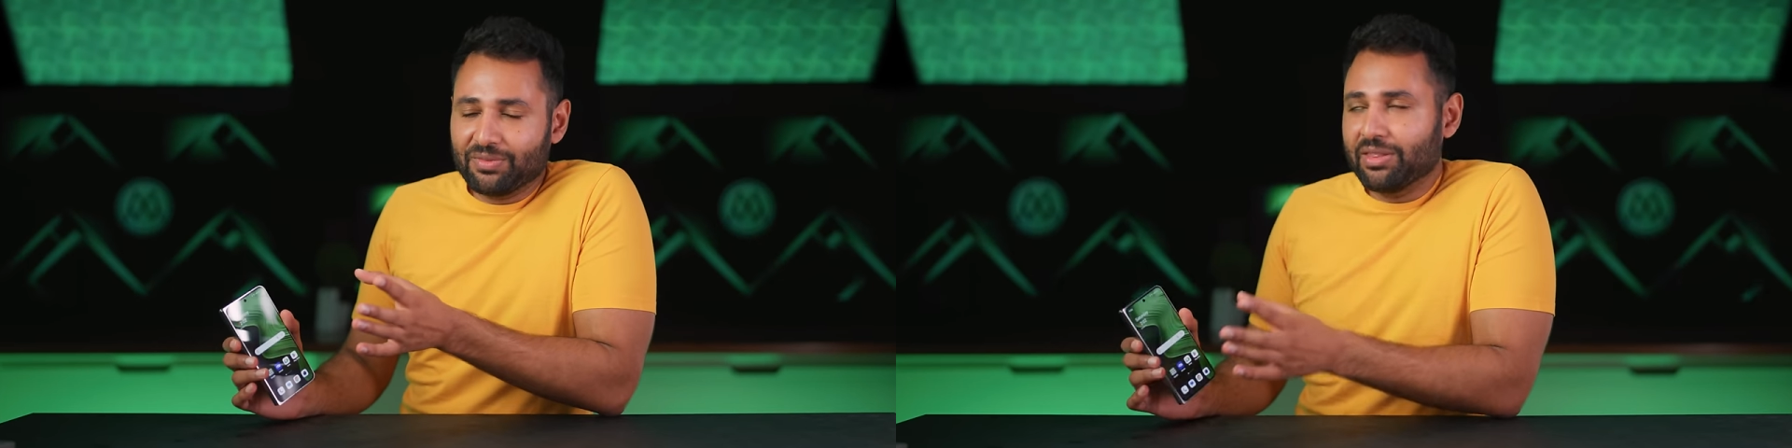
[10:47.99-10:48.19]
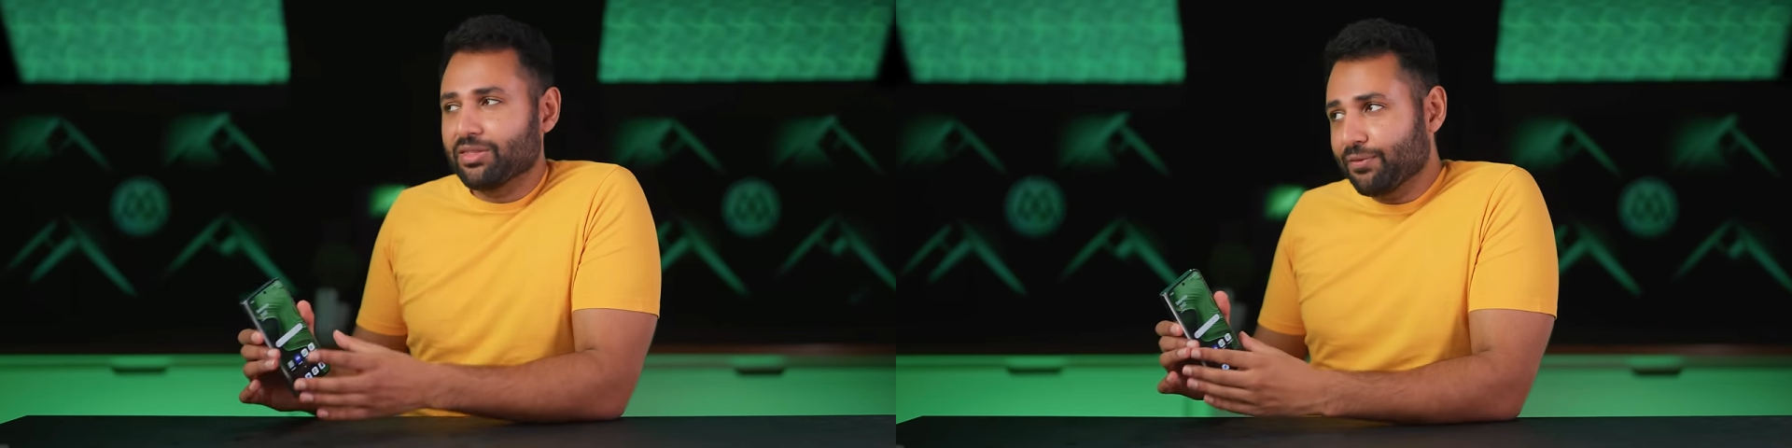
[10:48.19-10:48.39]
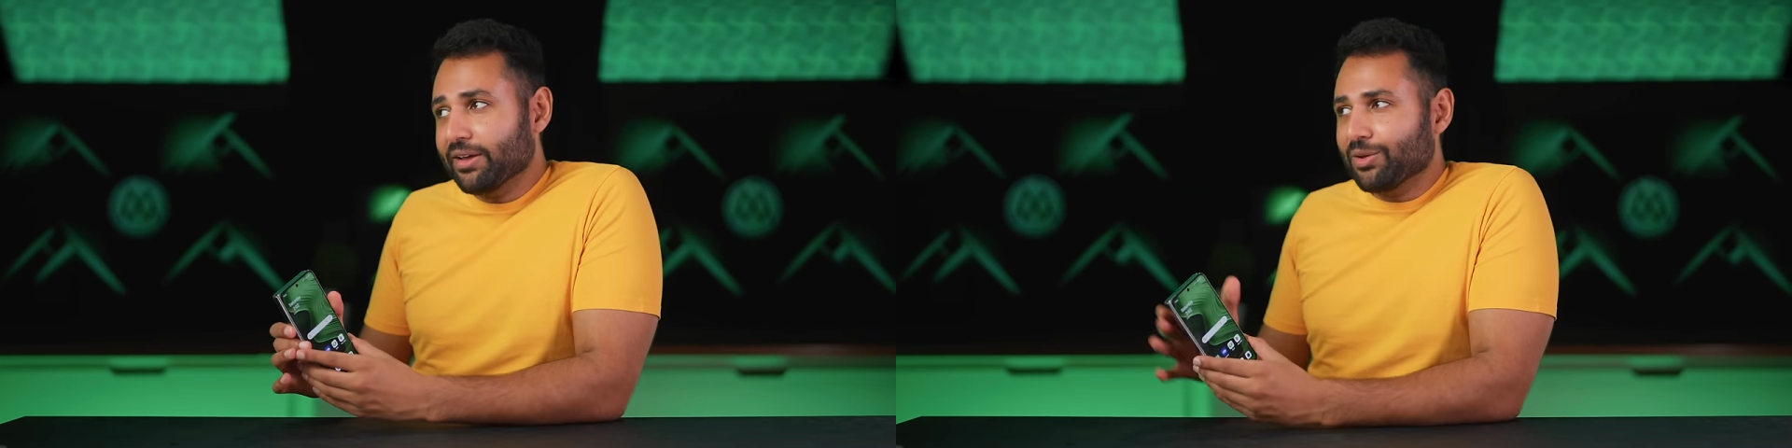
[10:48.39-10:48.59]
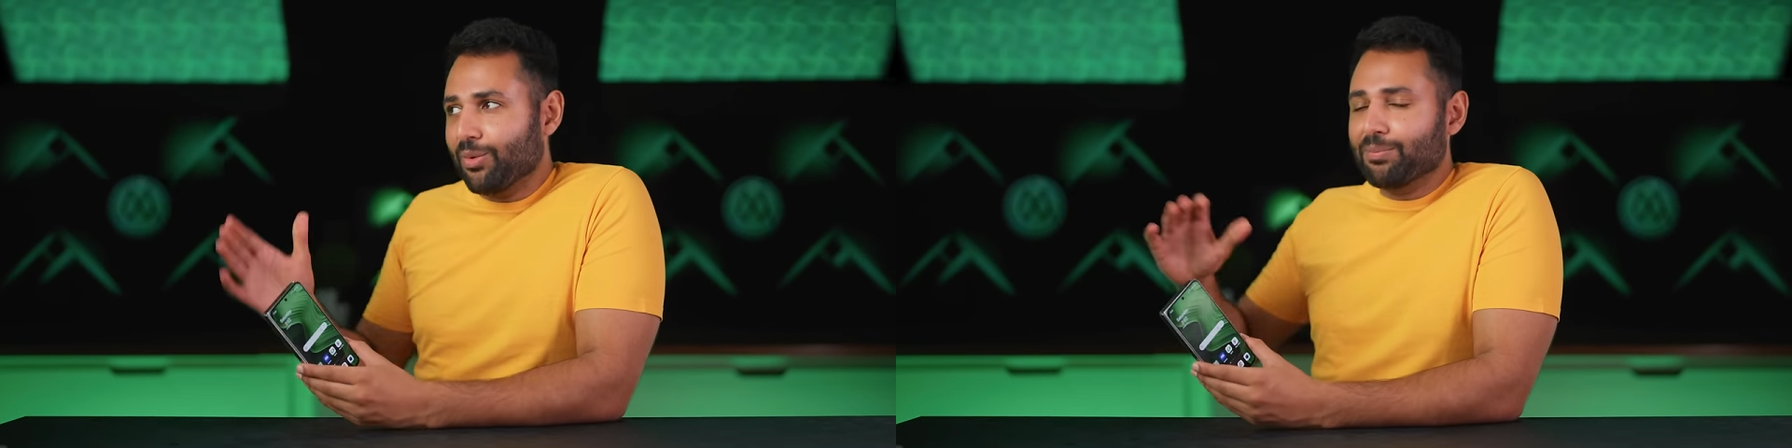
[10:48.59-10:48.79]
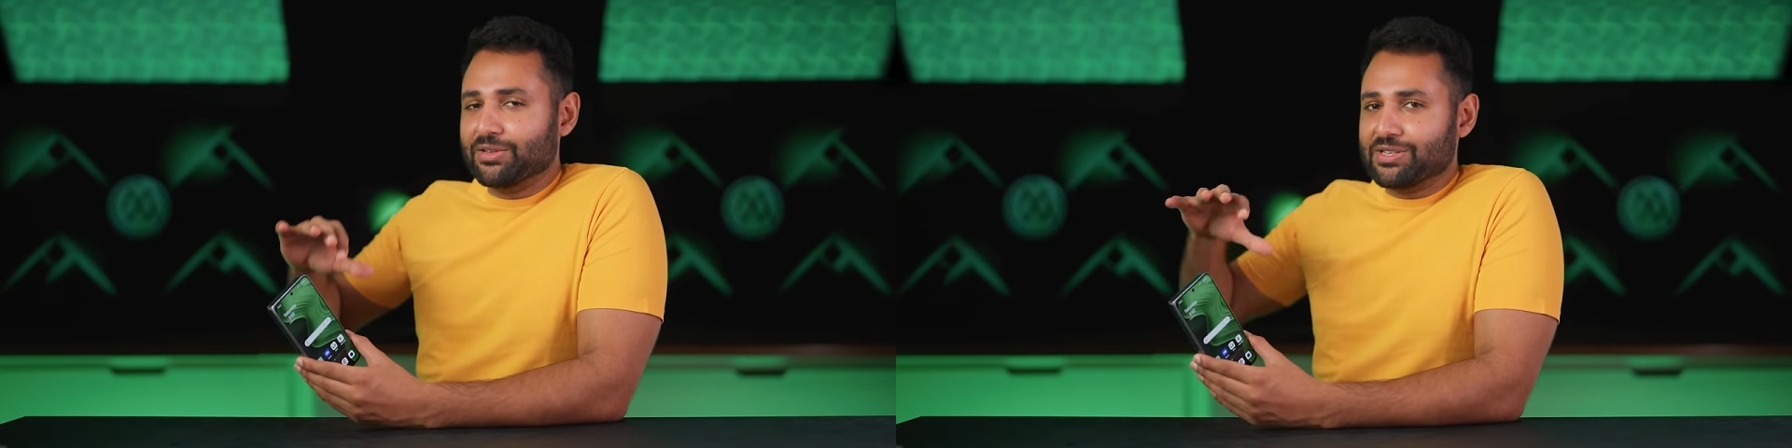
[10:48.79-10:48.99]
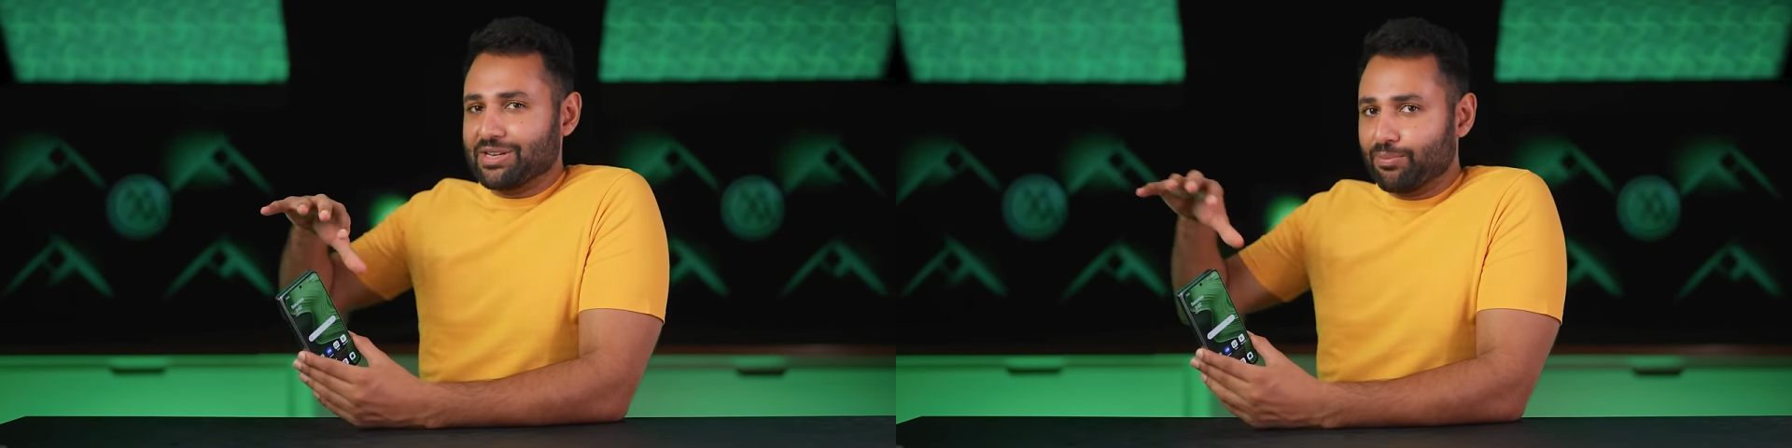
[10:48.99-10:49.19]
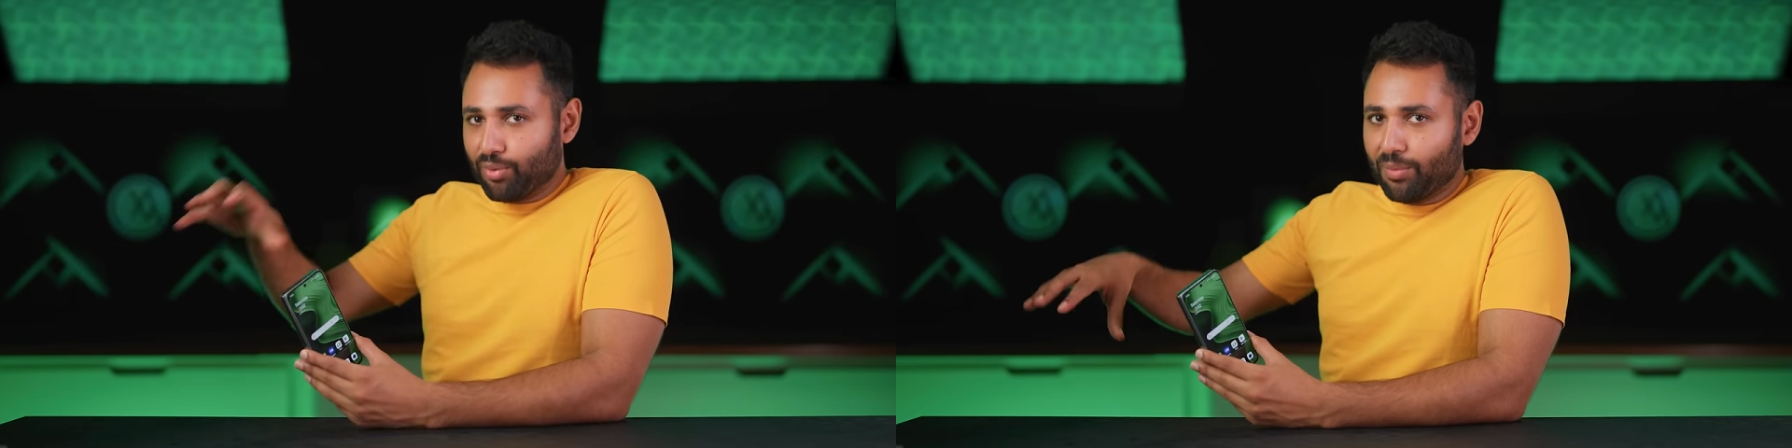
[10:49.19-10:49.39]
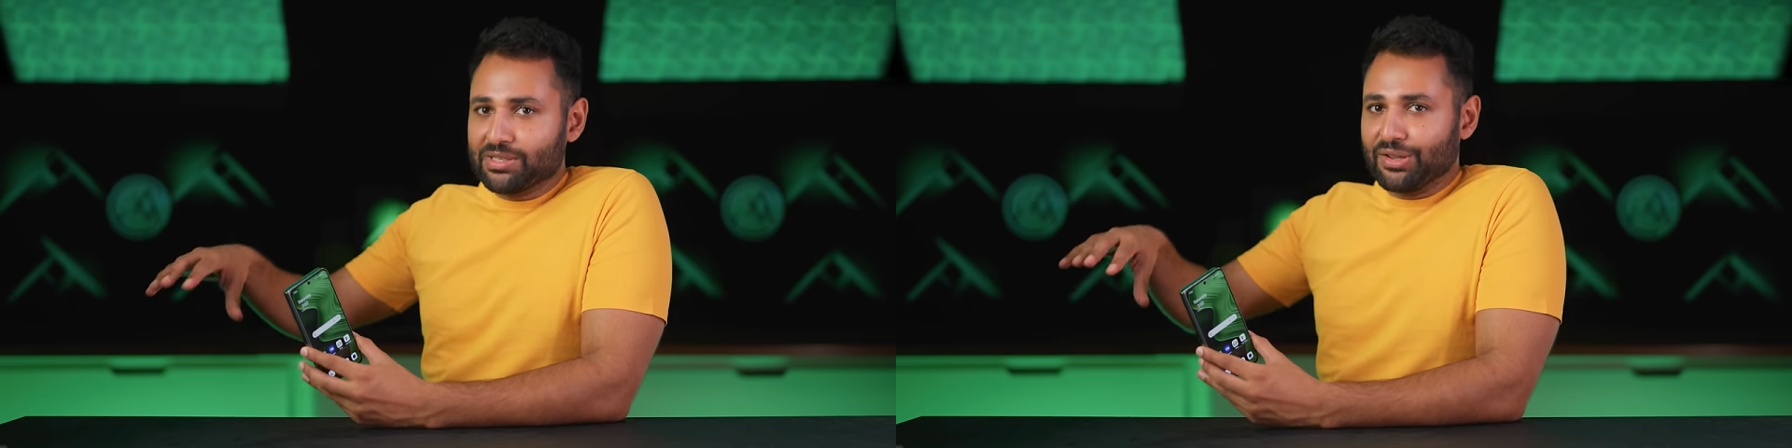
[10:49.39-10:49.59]
And the fact that OnePlus is now
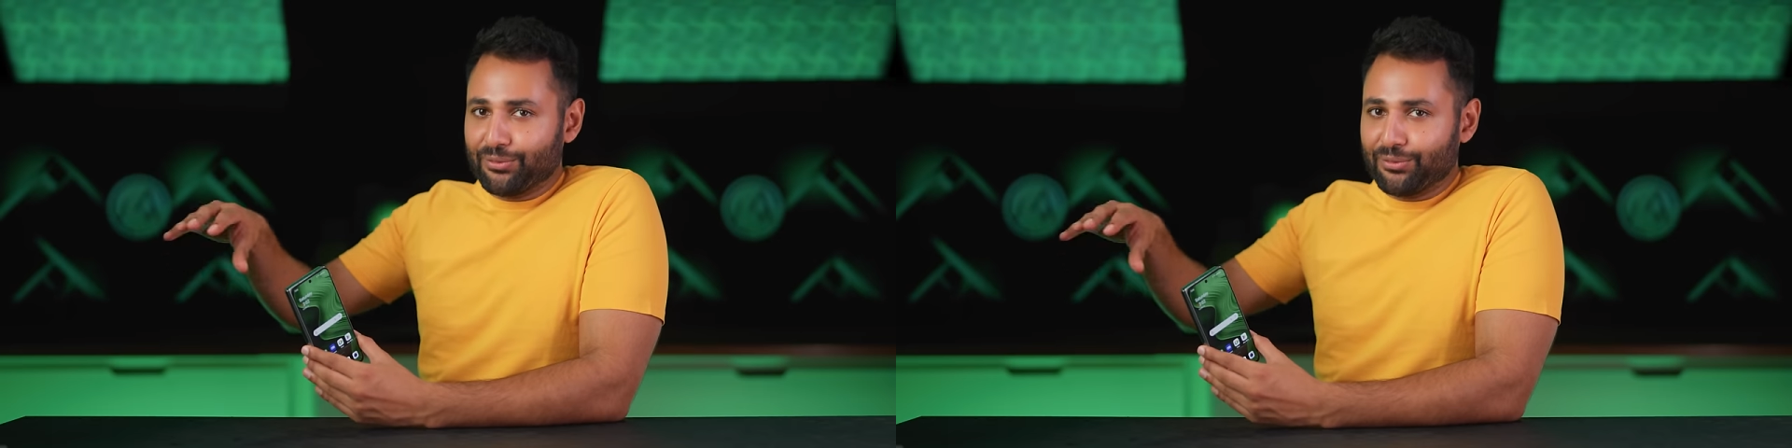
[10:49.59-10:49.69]
promising